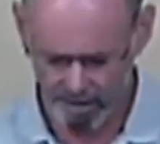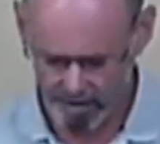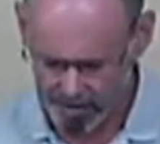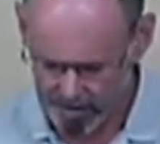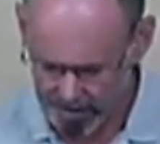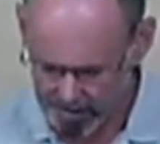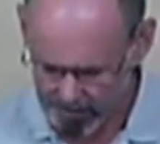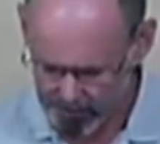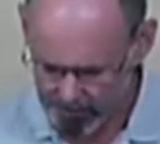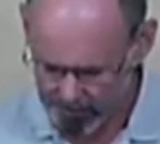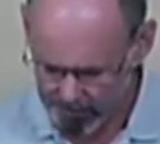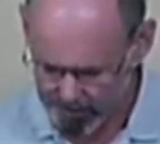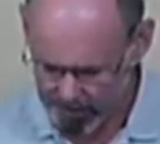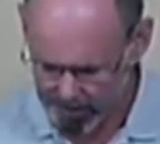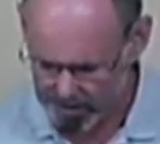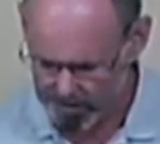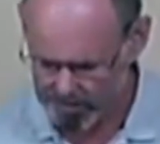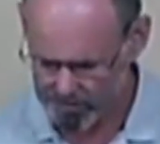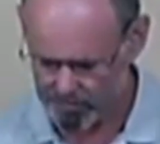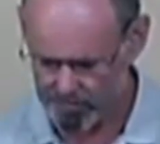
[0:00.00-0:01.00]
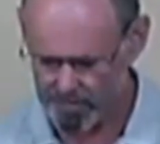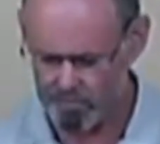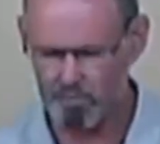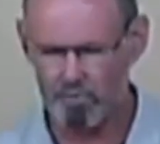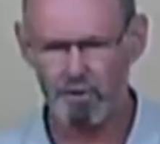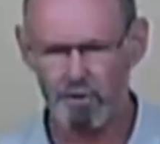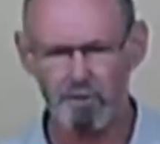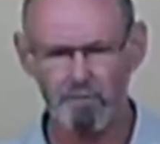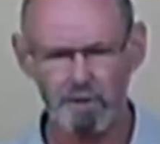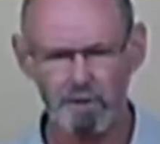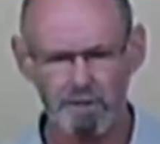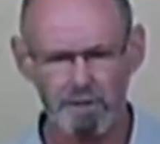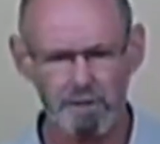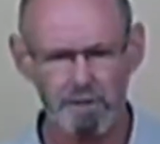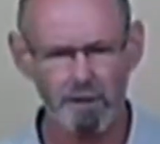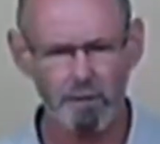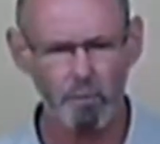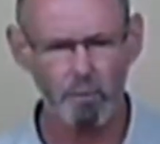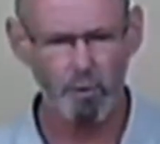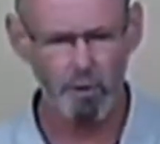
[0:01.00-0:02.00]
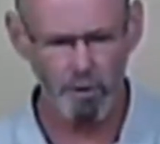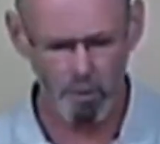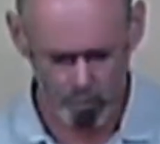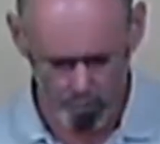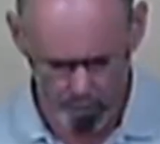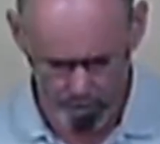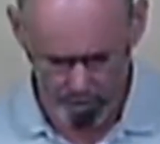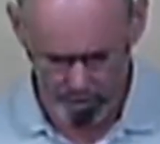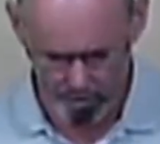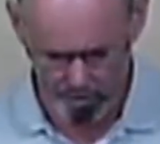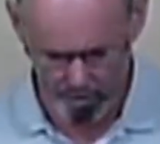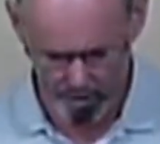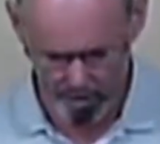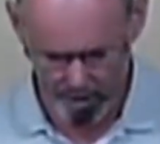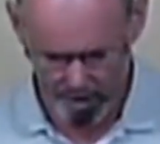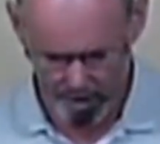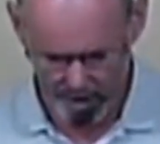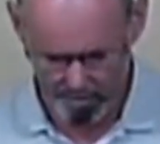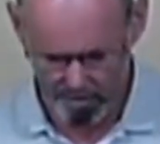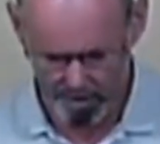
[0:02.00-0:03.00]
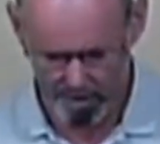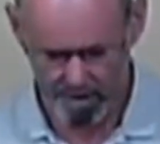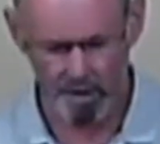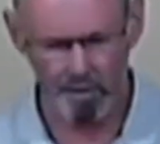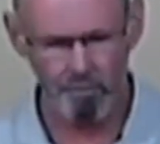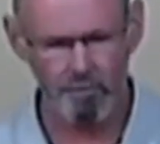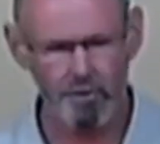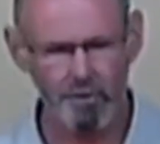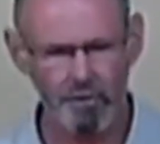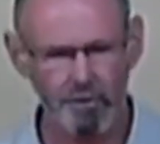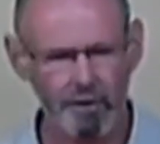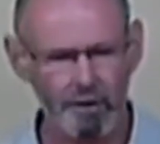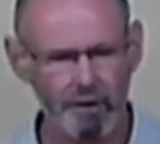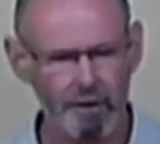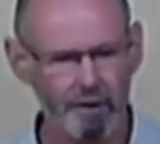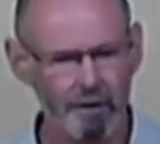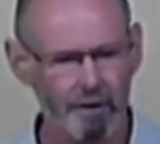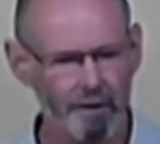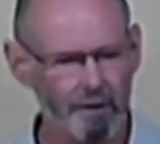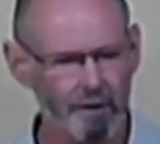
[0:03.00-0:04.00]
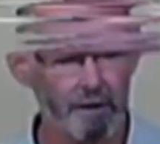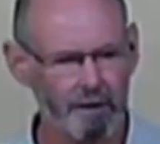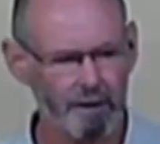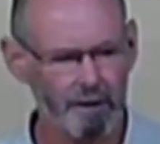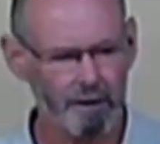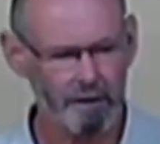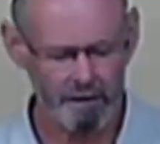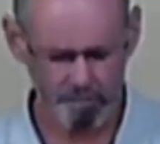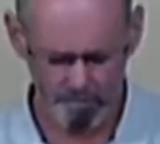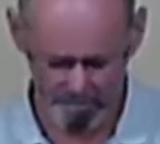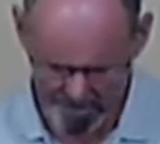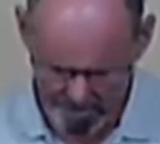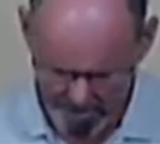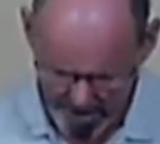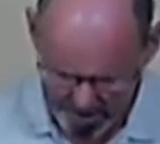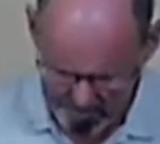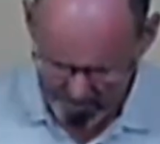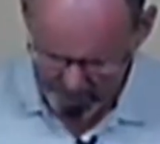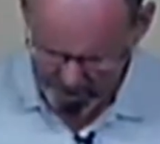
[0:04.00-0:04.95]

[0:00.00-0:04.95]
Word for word: and give thanks for the promise that we will be comforted. What does that